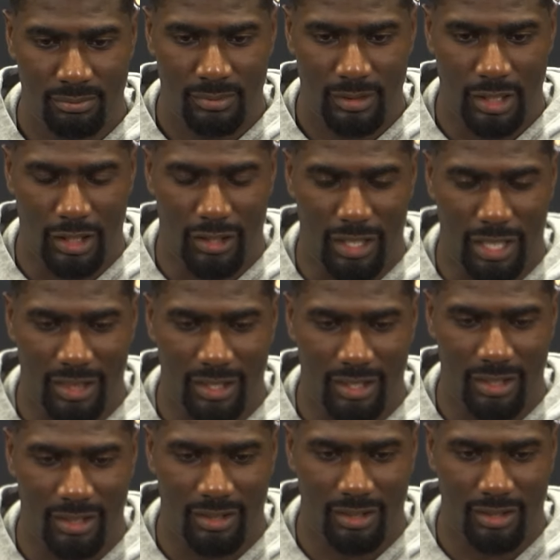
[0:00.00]
You know, I
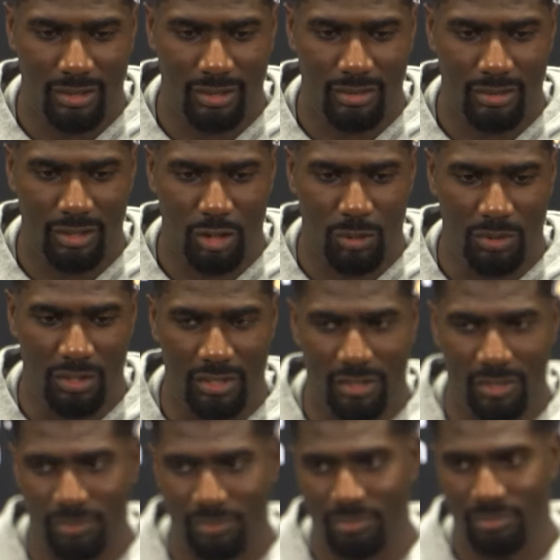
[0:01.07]
think, you know, we did
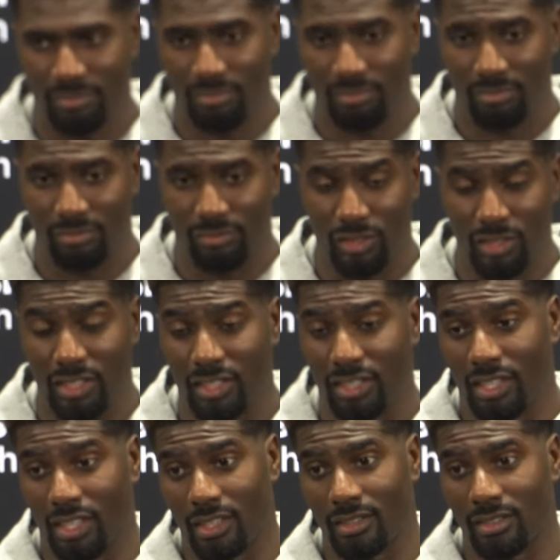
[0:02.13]
some really good
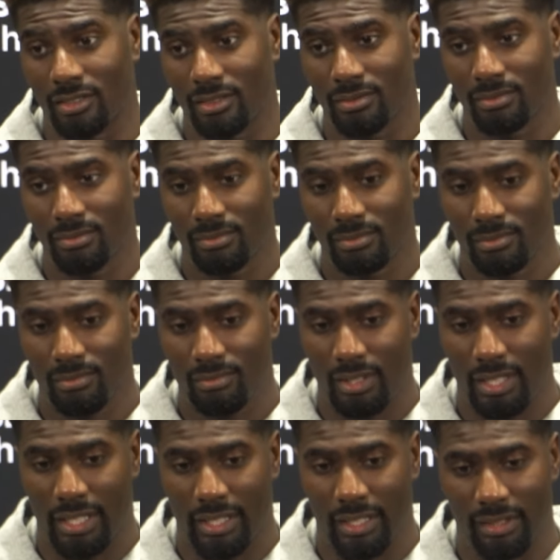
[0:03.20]
things.
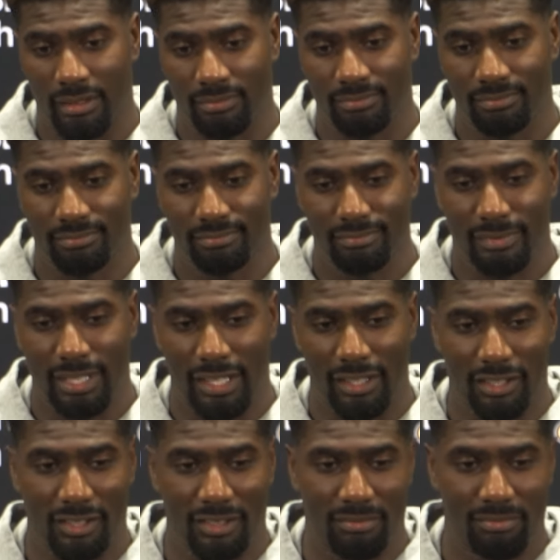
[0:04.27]
And I
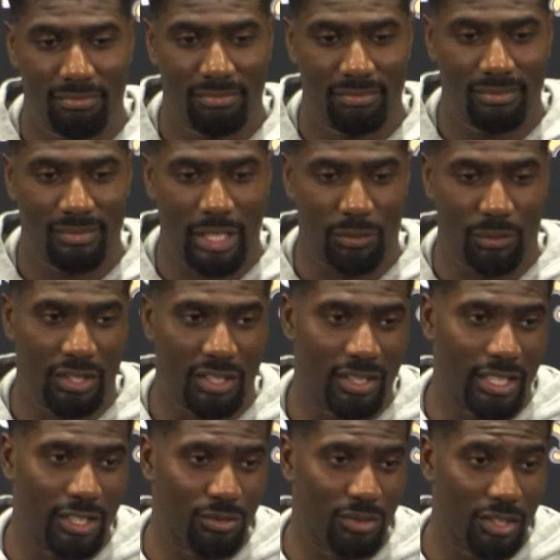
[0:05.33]
did think we did
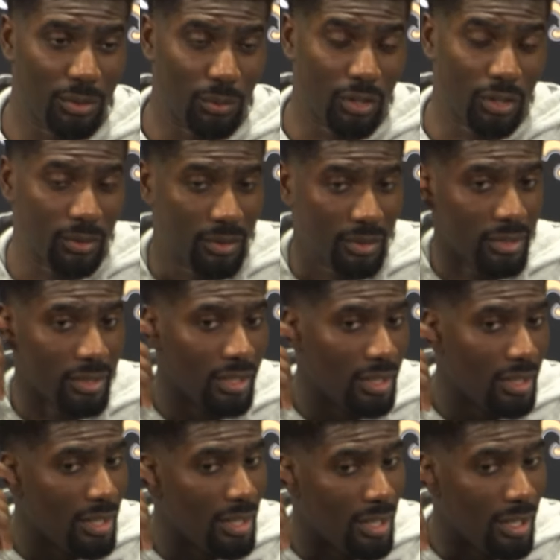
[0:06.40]
things we needed to work on.
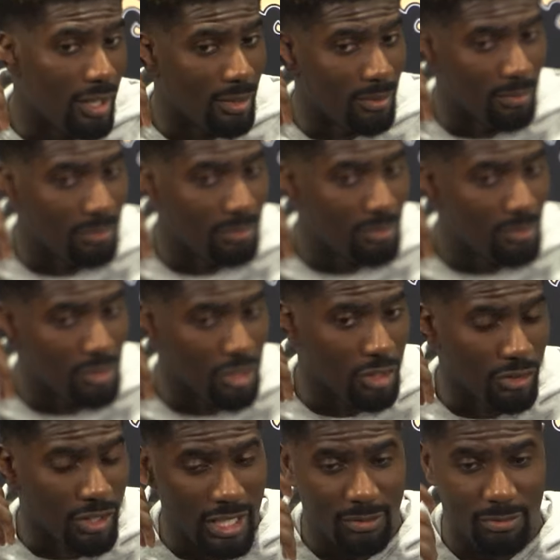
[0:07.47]

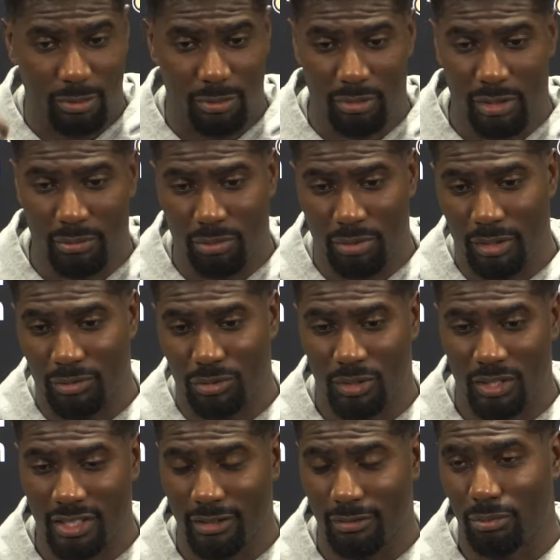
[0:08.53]
General aspect, we mean, put up
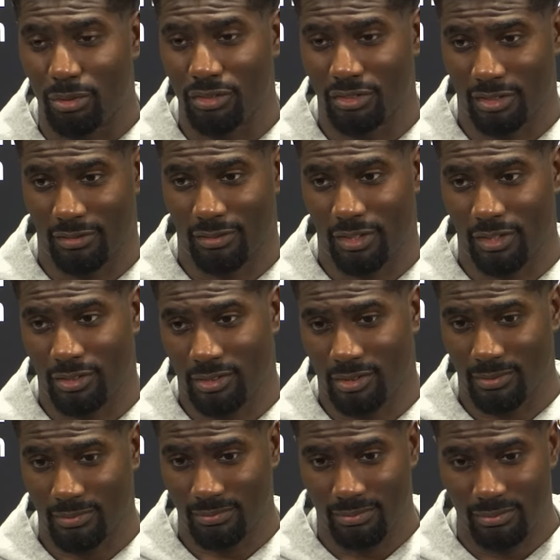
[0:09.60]
27 points in the first,
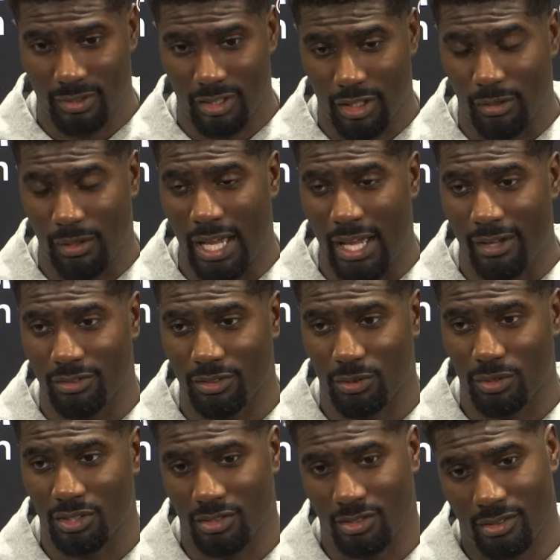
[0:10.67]
you know, half, so
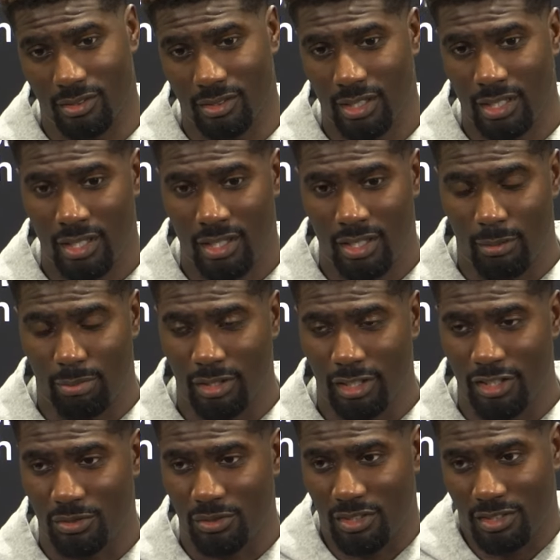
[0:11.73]
which is a
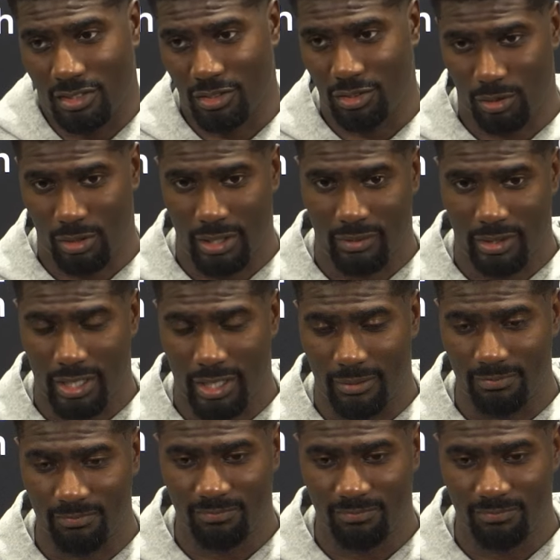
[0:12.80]
plus. We just didn't score after that.